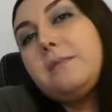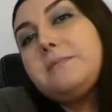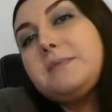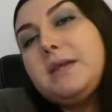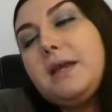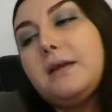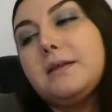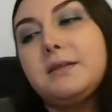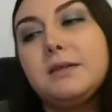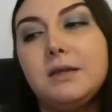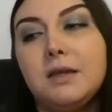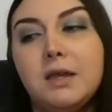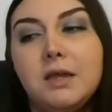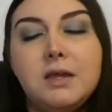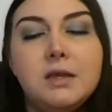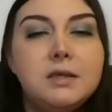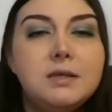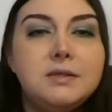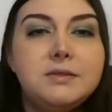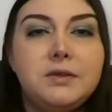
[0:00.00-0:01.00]
comes
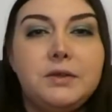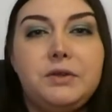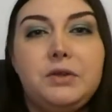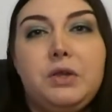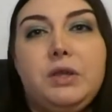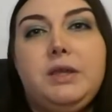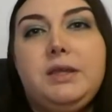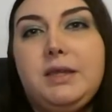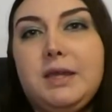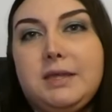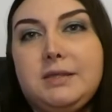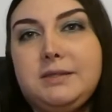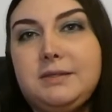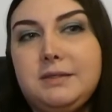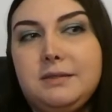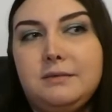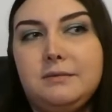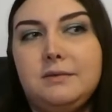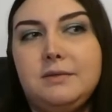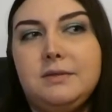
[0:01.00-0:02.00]
out. So yes,
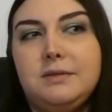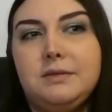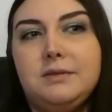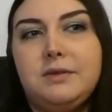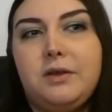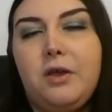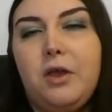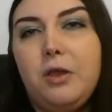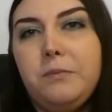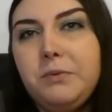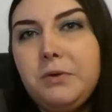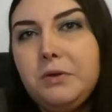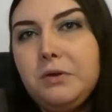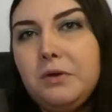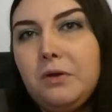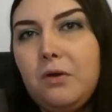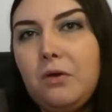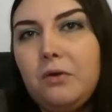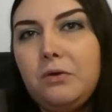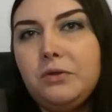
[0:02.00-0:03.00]
so I hope you
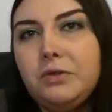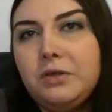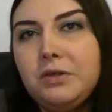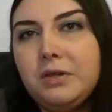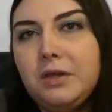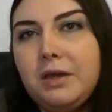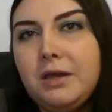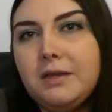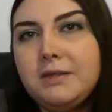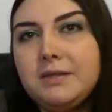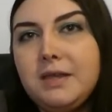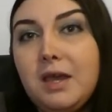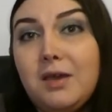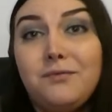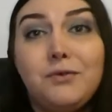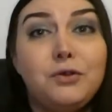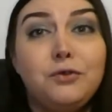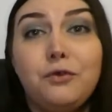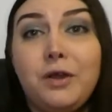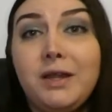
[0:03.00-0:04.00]
all you guys
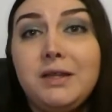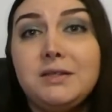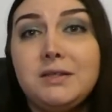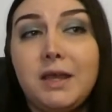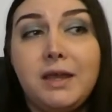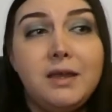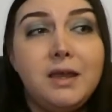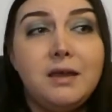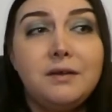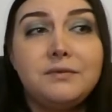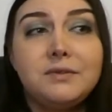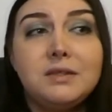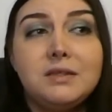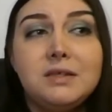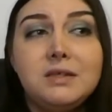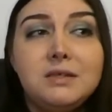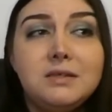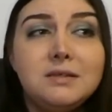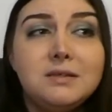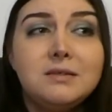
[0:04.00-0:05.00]
have a great day after
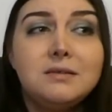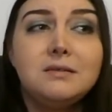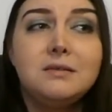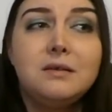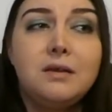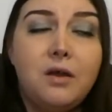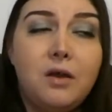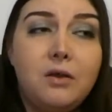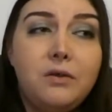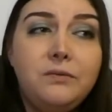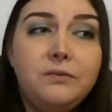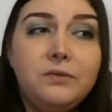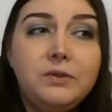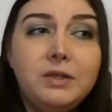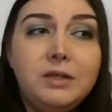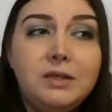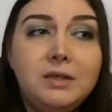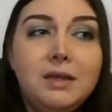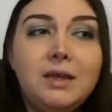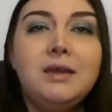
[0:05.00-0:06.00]
this,
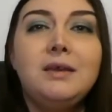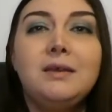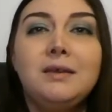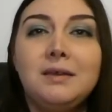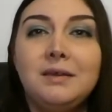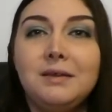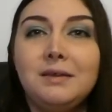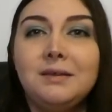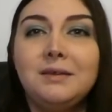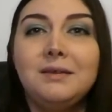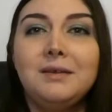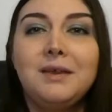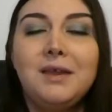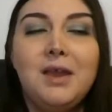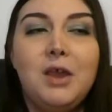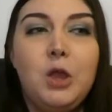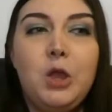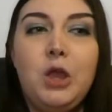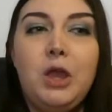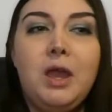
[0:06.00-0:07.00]
hopefully.
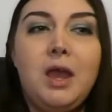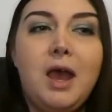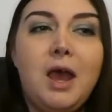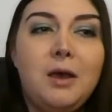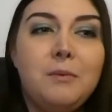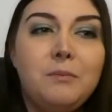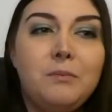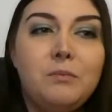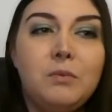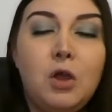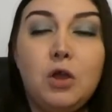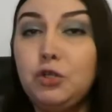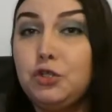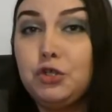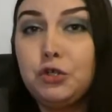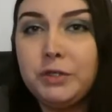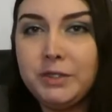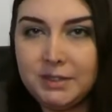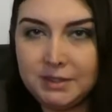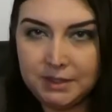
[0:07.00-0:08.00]
um, a
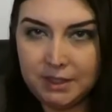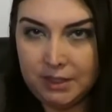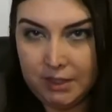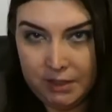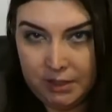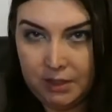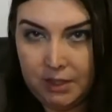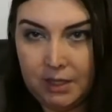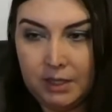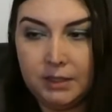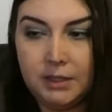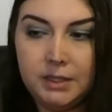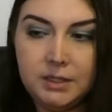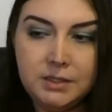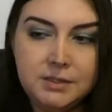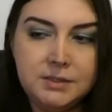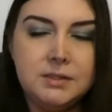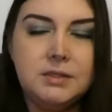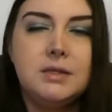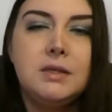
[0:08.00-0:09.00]
joyous day at
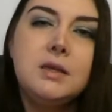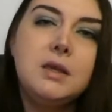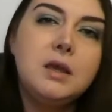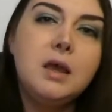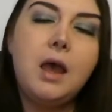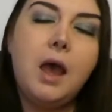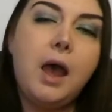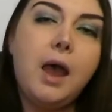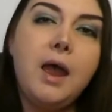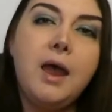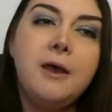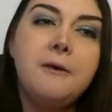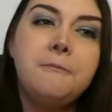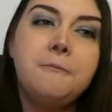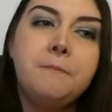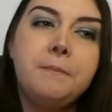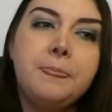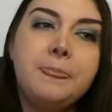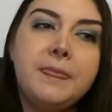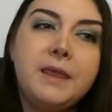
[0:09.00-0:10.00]
least.
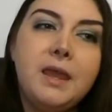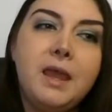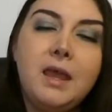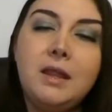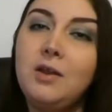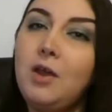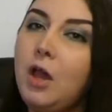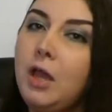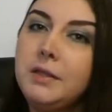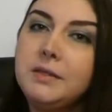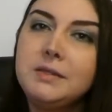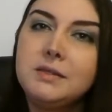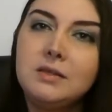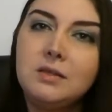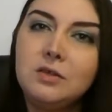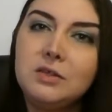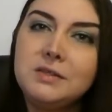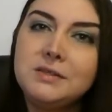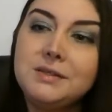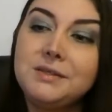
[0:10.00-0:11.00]
Um, and I'll
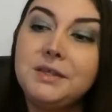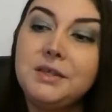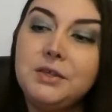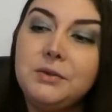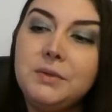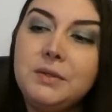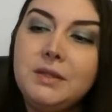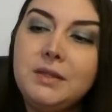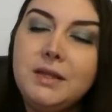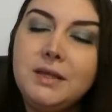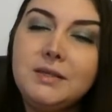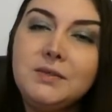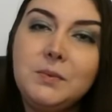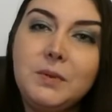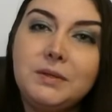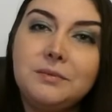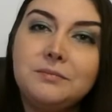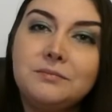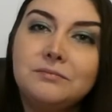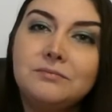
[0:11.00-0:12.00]
see you in the next
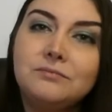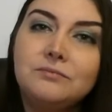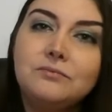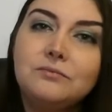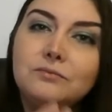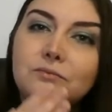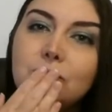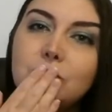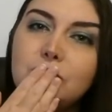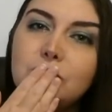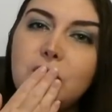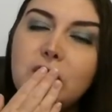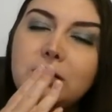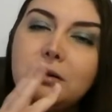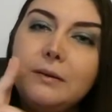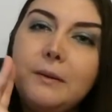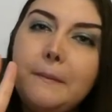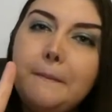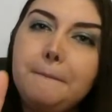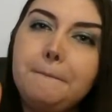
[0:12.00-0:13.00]
one.
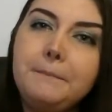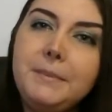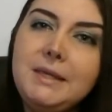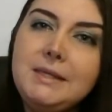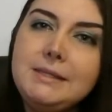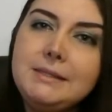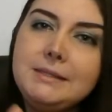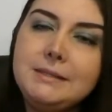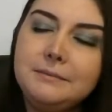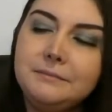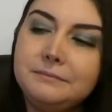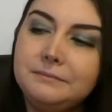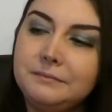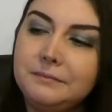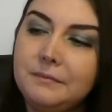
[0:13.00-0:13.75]
Peace.